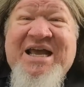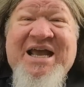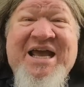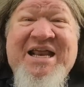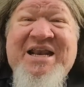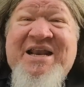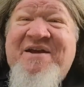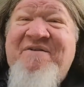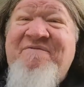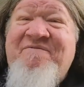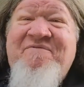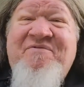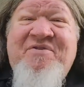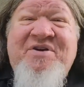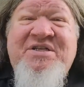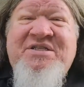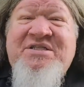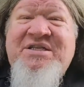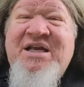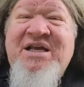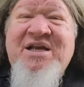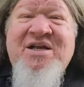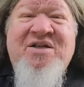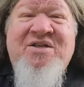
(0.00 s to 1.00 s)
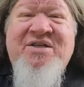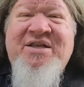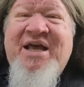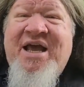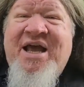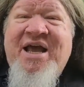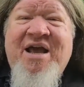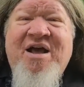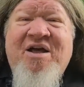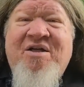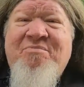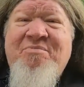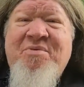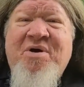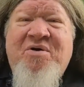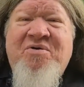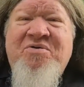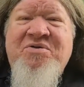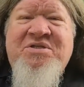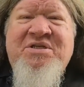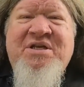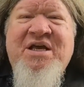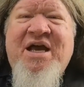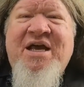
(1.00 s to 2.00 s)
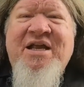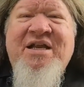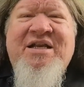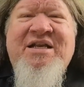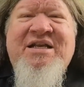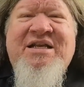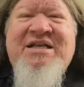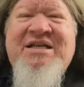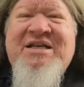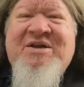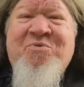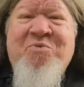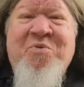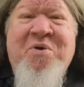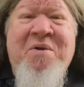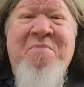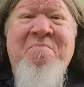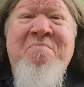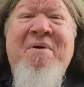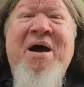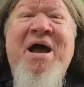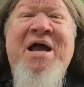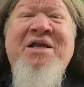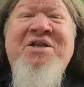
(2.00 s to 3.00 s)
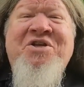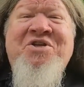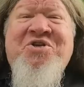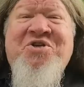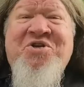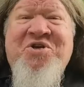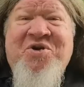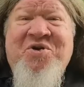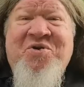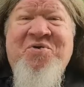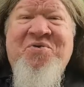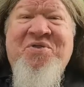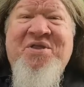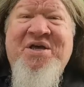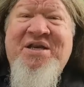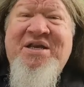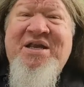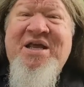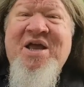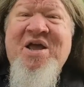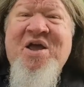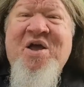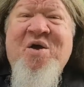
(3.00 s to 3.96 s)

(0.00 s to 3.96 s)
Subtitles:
And every single day almost, I remind you that